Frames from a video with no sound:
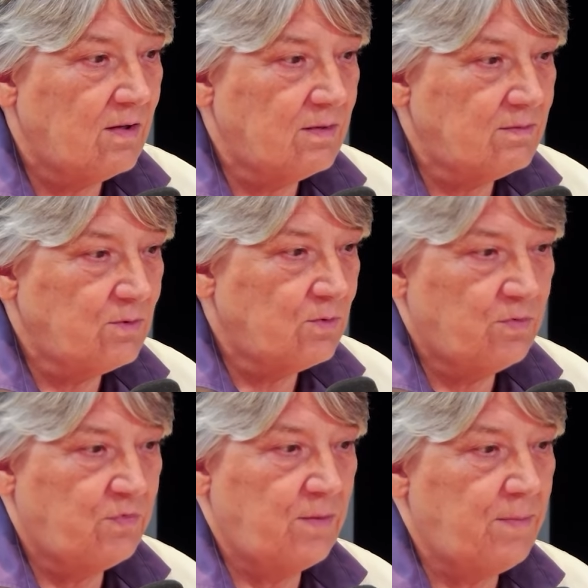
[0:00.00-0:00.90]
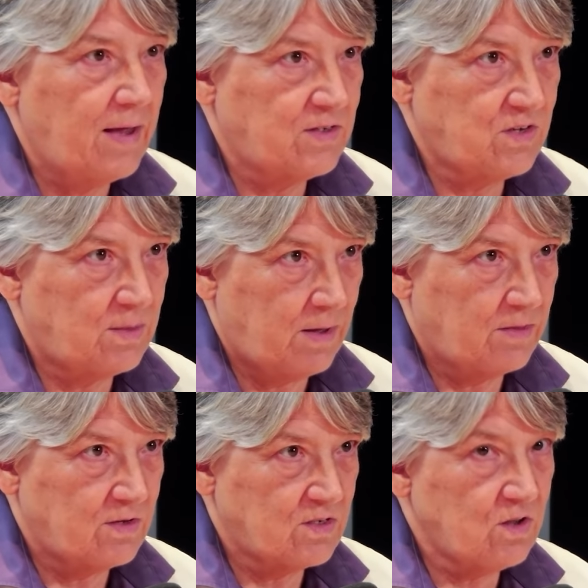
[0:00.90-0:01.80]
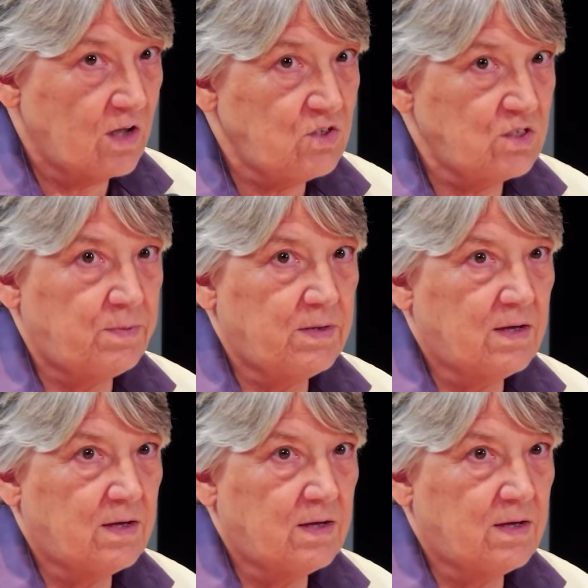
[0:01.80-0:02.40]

very passionate about this, not just